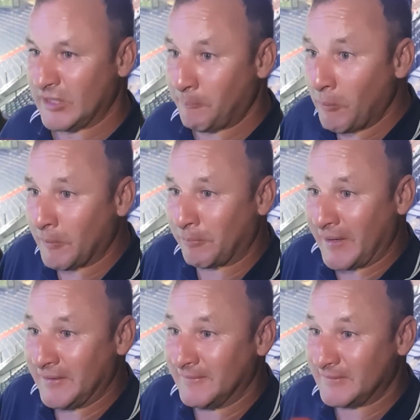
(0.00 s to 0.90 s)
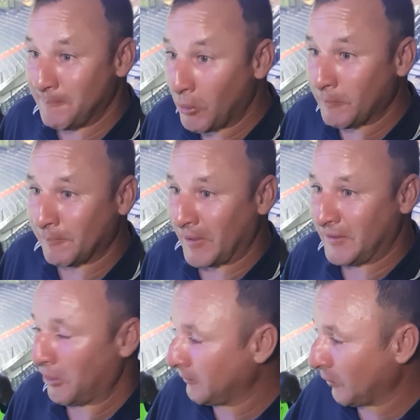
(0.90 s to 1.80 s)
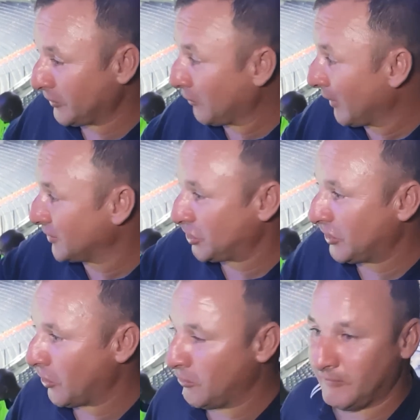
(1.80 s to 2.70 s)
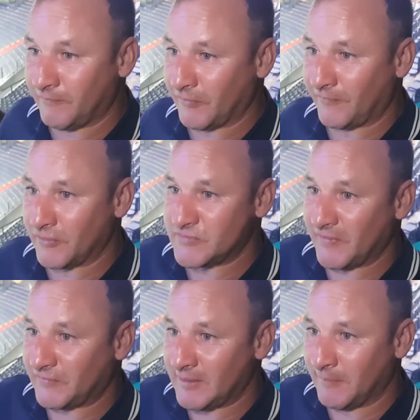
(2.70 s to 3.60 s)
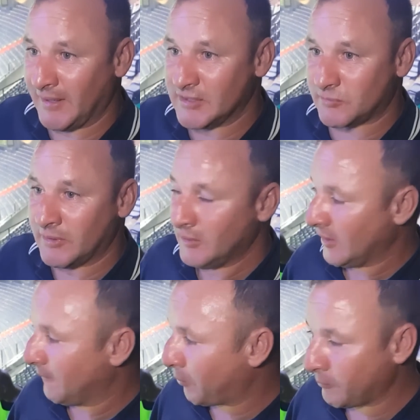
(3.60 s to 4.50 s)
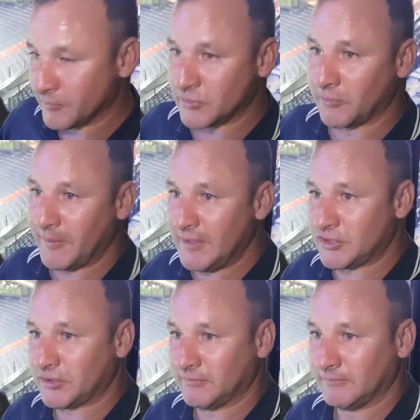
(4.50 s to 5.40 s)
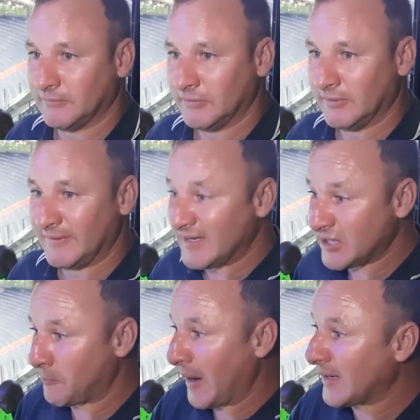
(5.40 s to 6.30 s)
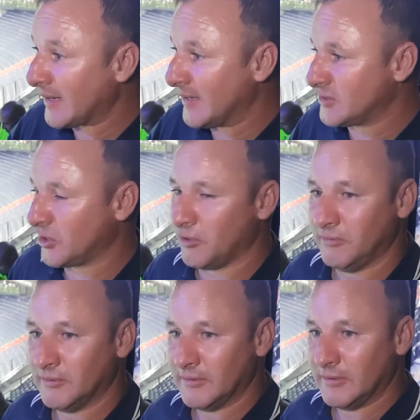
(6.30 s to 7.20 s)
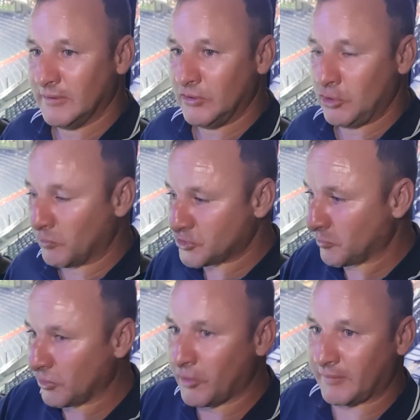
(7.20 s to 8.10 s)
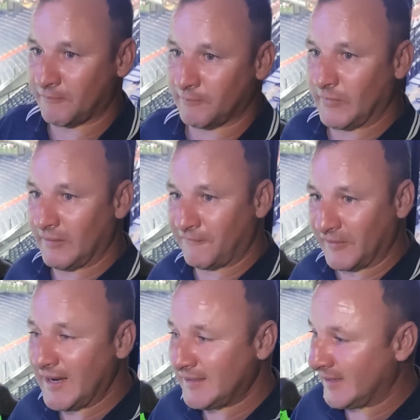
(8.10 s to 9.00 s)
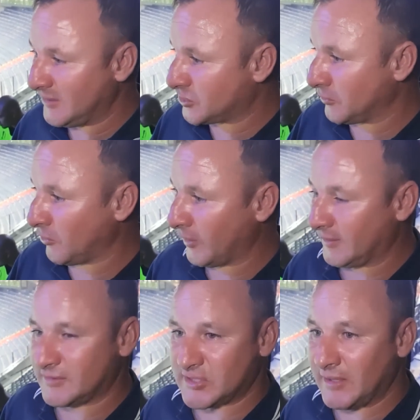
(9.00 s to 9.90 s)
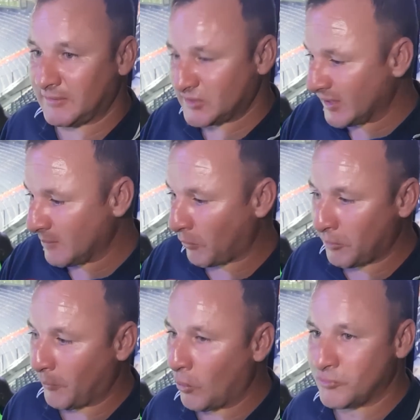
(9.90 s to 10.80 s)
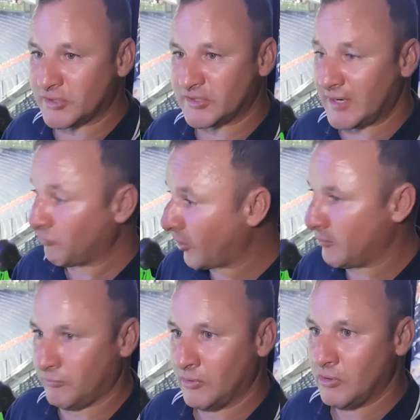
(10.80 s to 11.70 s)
Did, Disappointing. Did Pogba play? I, I don't actually know for the first 15 minutes if Pogba was on the pitch. That's how bad it is, you know. You want someone like Fellaini to like take take it by the balls and say, right,